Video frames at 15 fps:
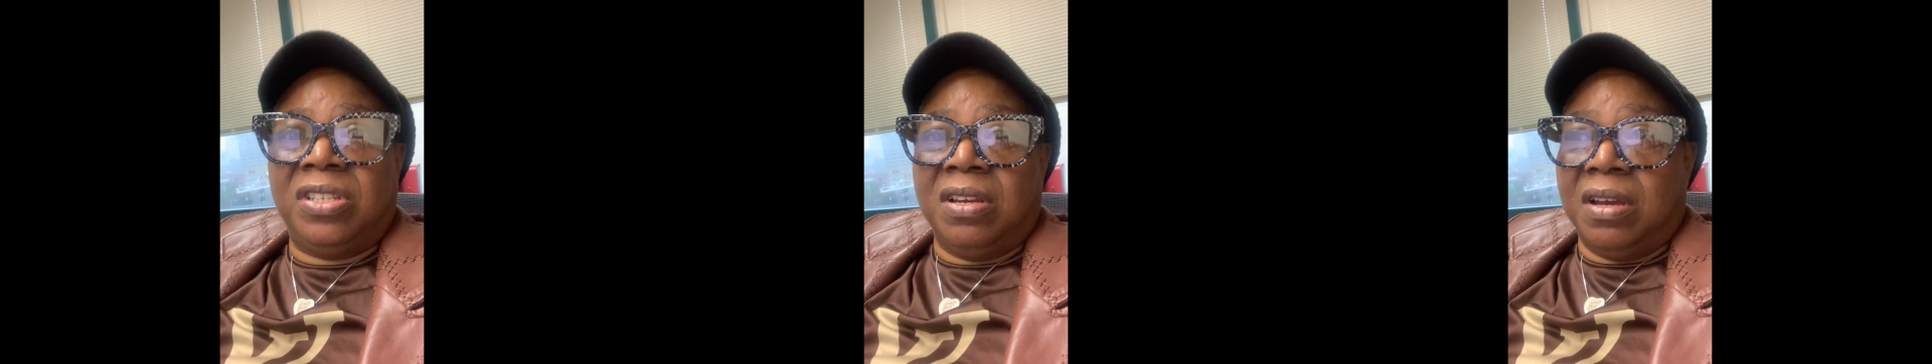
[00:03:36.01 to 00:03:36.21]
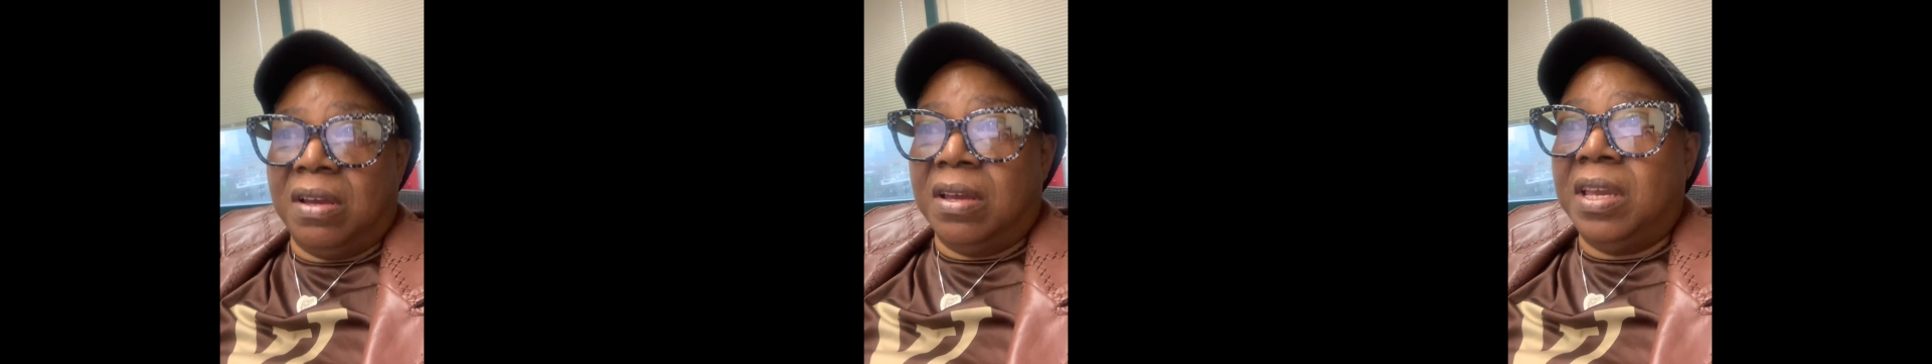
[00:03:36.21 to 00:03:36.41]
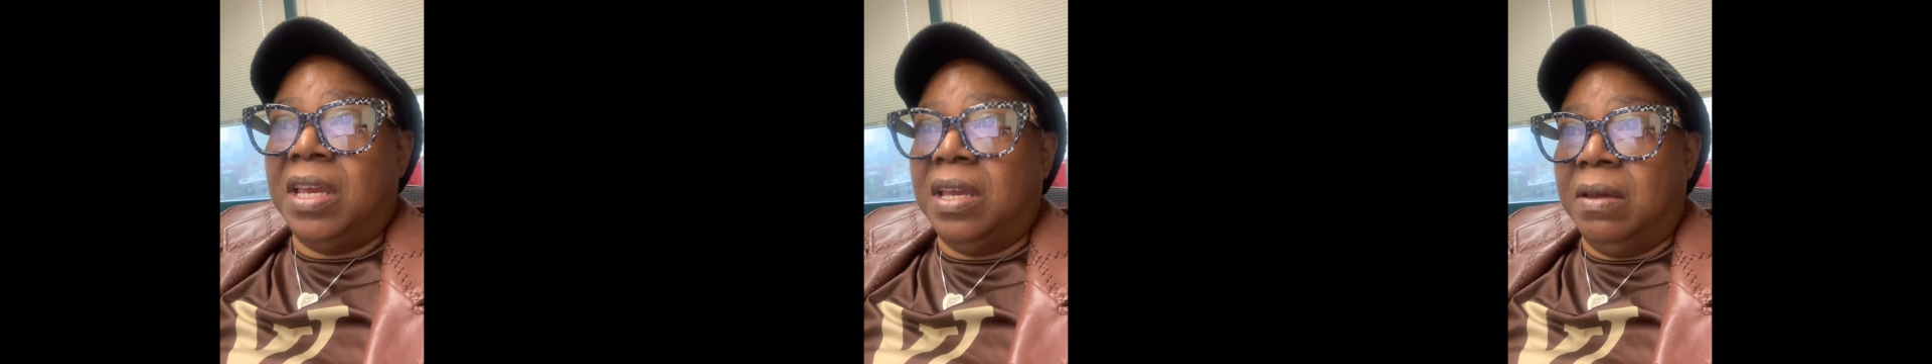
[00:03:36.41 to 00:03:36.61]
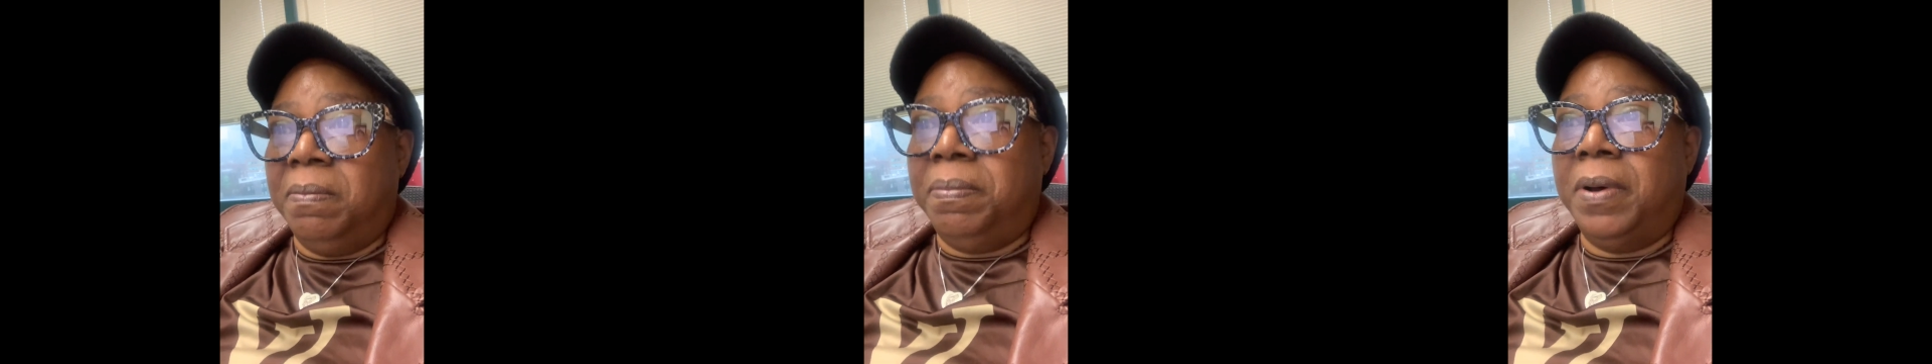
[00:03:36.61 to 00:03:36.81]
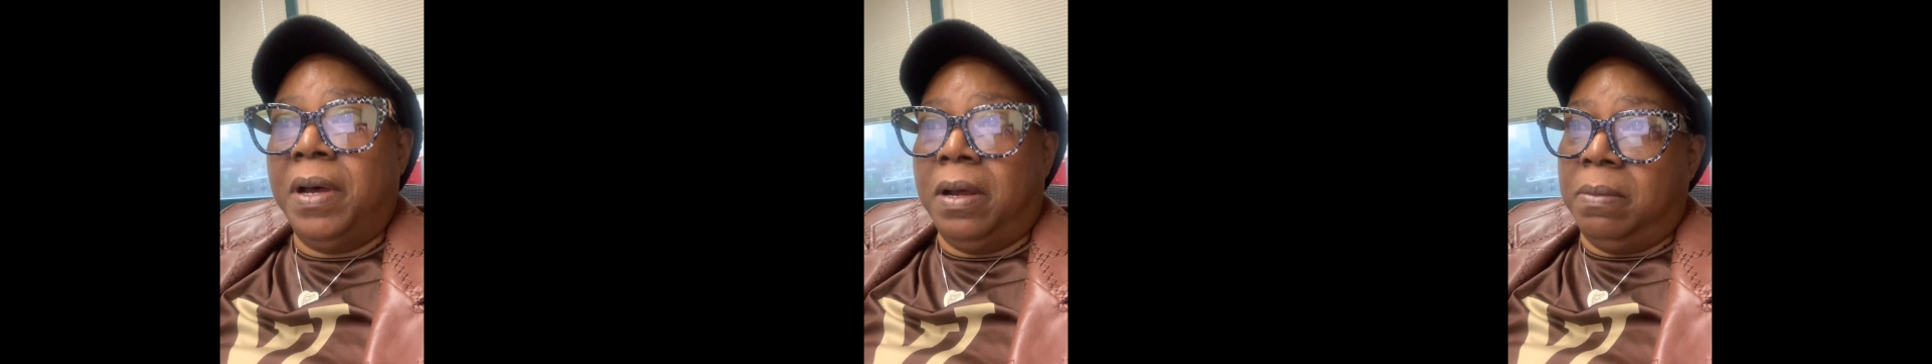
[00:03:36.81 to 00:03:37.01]
her in
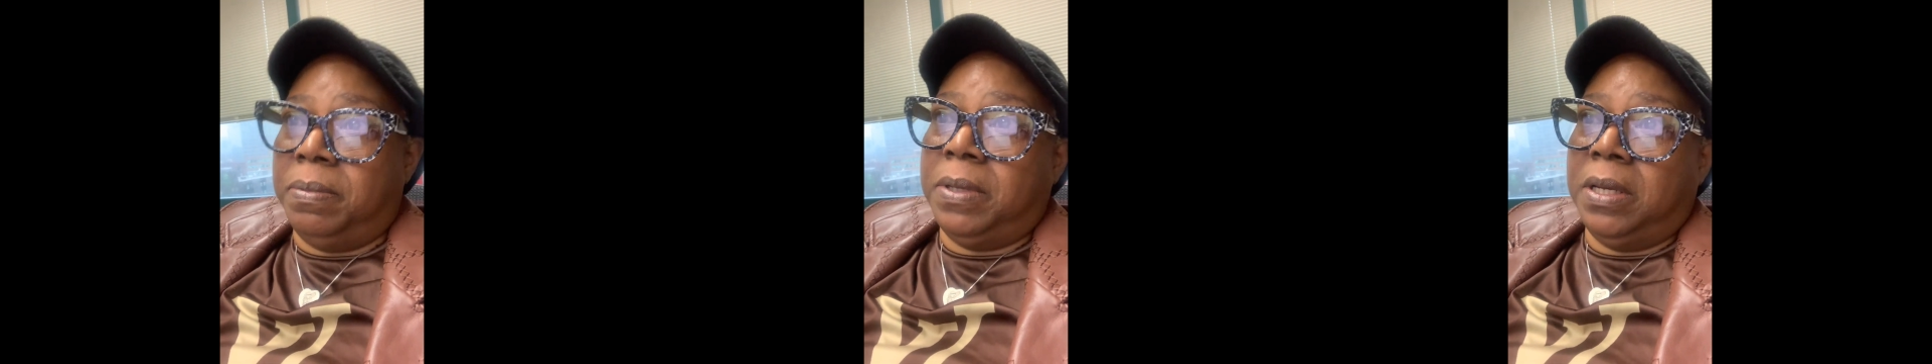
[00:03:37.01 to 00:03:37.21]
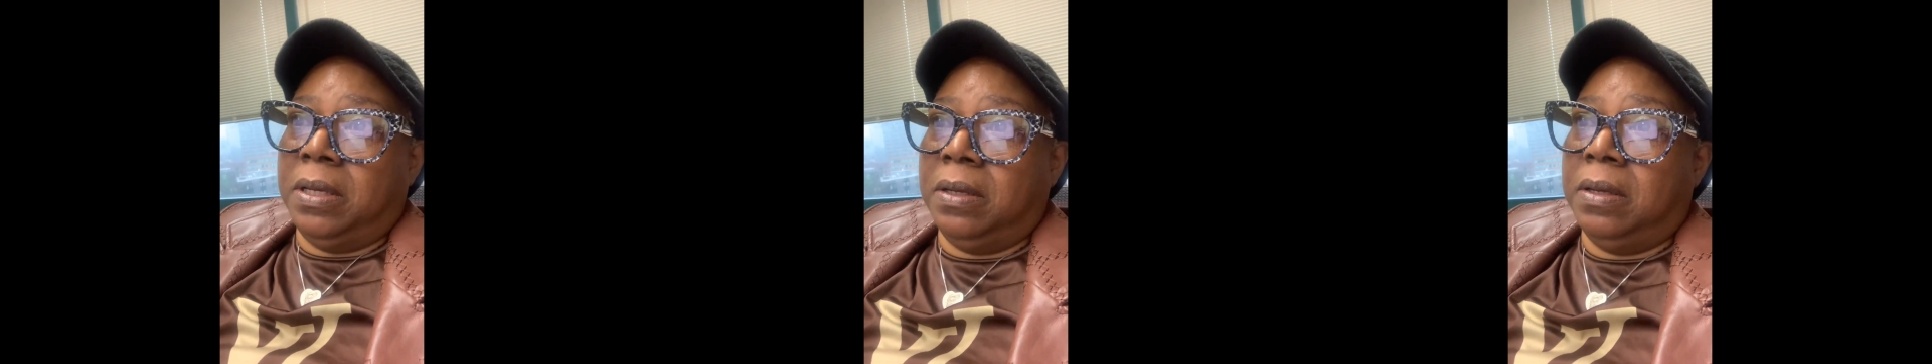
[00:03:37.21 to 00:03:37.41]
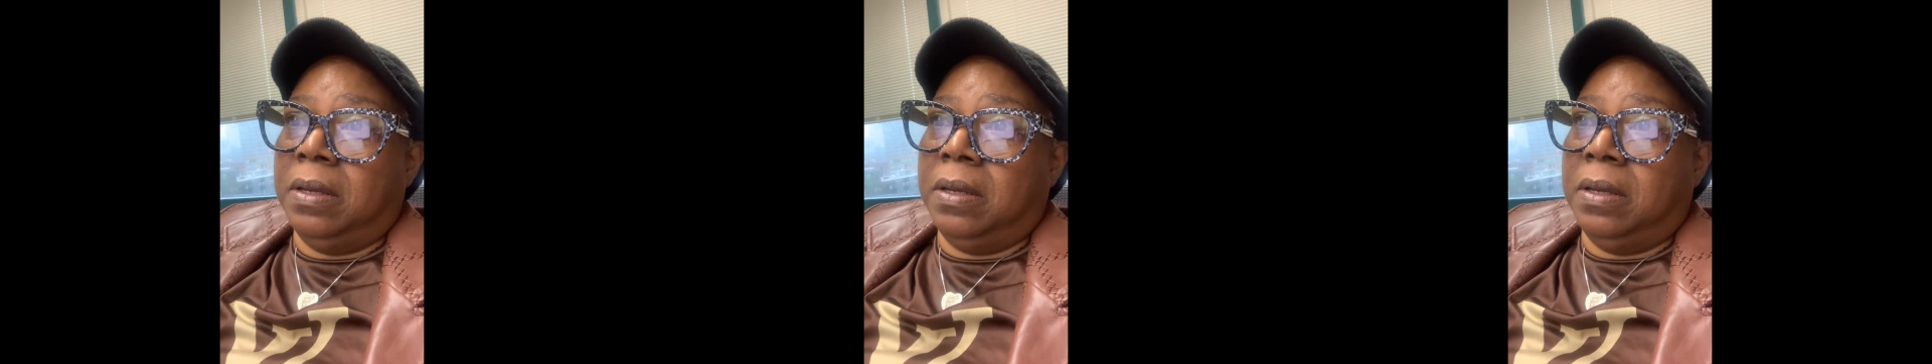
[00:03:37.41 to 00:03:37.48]
public,